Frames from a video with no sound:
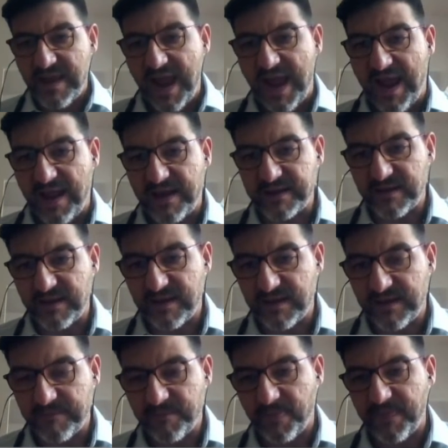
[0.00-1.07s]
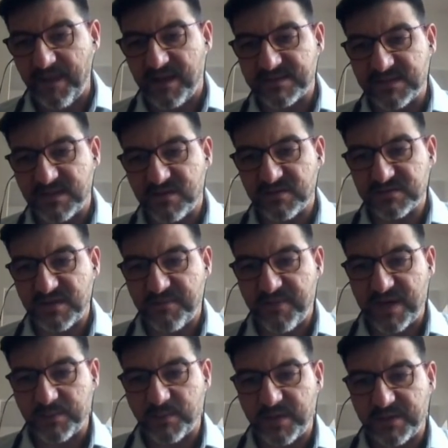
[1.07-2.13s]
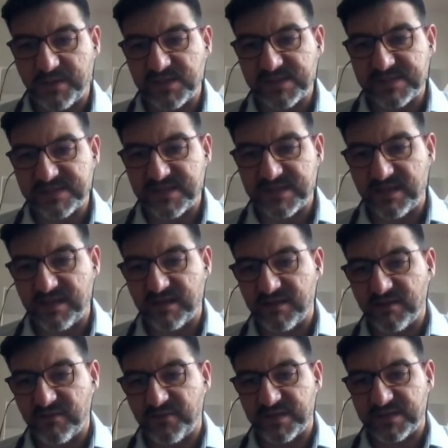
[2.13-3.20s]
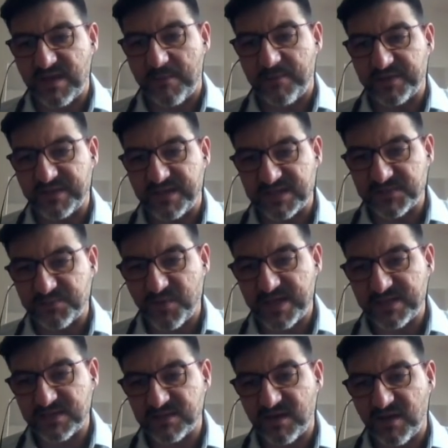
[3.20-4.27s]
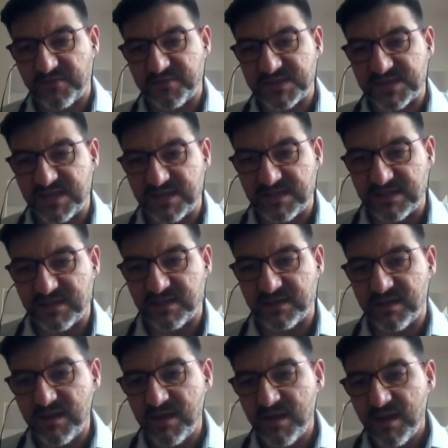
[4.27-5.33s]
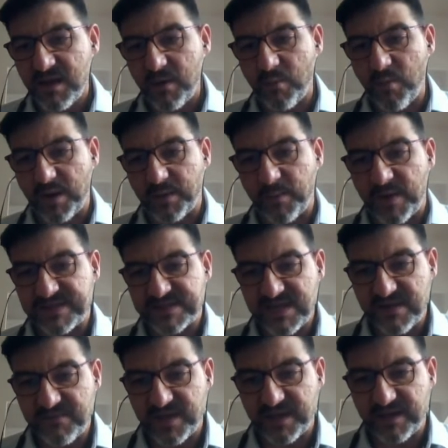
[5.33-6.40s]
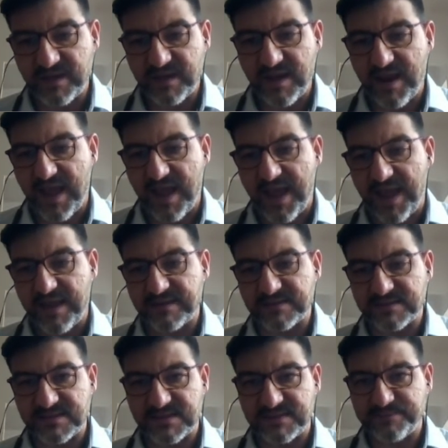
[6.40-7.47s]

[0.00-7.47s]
And as a counterpart, we will see, for example, the expression of CD117 and